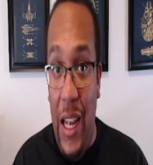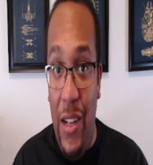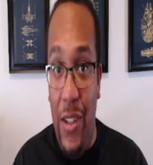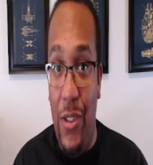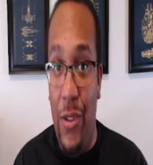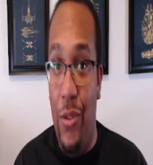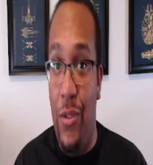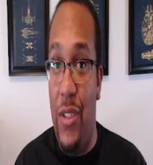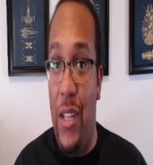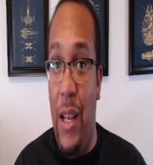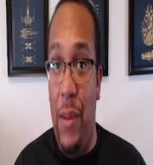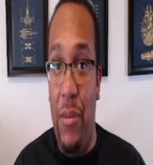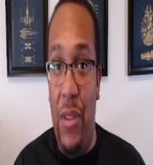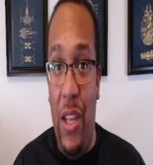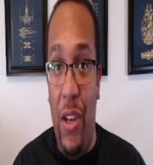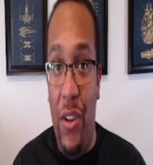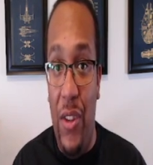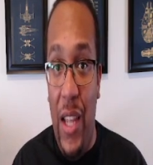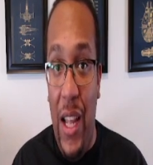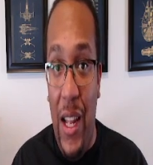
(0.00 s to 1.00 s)
So same
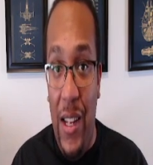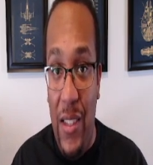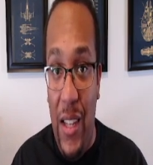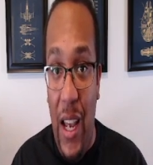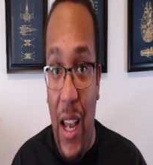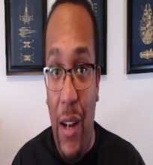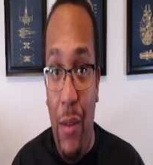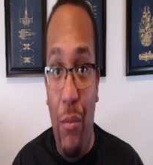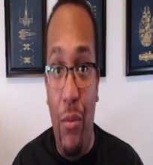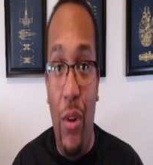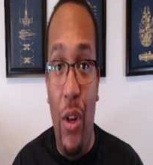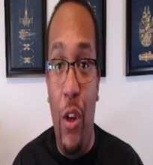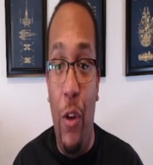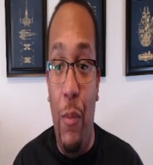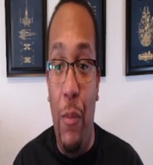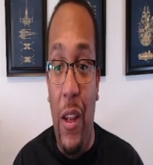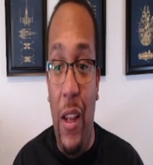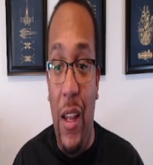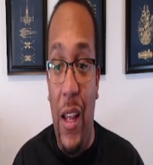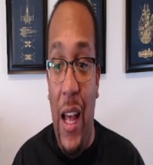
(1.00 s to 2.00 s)
thing on that side. It'd
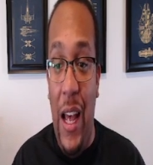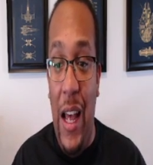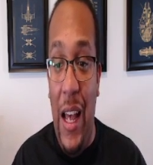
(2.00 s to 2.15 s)
be a